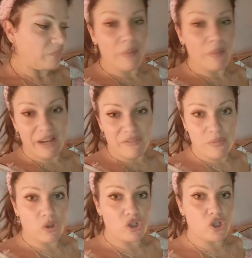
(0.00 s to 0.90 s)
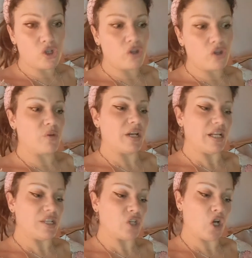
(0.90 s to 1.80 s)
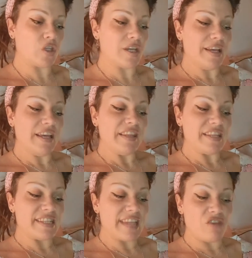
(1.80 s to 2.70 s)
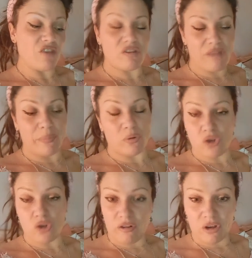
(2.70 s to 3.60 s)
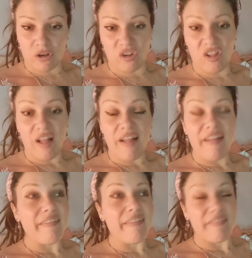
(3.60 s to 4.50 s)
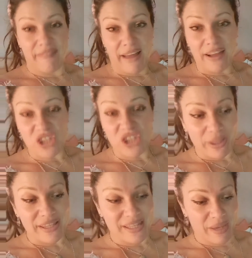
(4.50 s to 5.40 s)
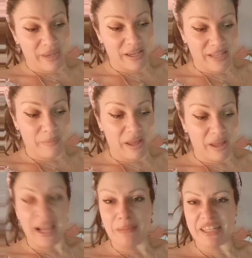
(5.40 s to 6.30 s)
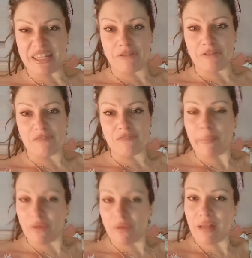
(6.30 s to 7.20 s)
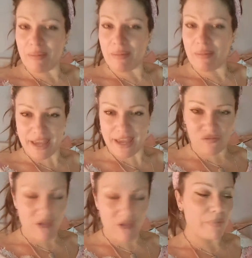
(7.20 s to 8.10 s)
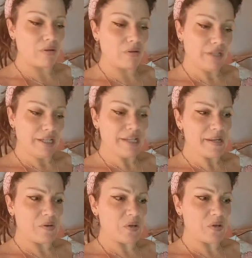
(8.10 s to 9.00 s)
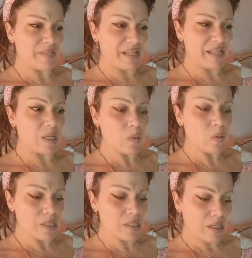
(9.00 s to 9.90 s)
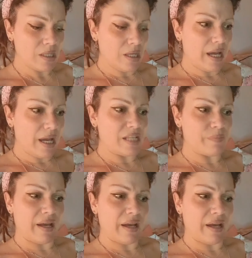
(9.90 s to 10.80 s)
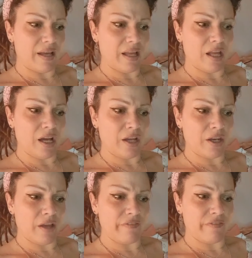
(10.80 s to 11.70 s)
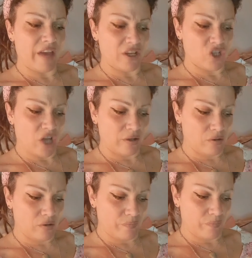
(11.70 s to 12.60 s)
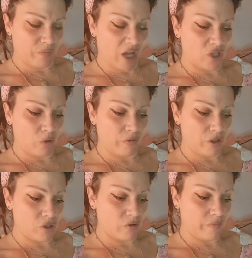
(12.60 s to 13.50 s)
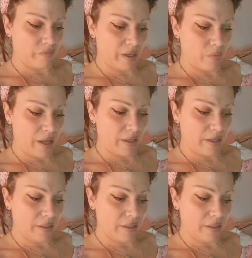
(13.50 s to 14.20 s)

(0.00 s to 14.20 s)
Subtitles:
apart from the ones you saw this morning, it's called The Sacred Rebels Oracle. That shouted to me, because I'm like, I'm a sacred rebel. I don't do as I'm told. And it's by Alana Fairchild. I do love her stuff, by the way.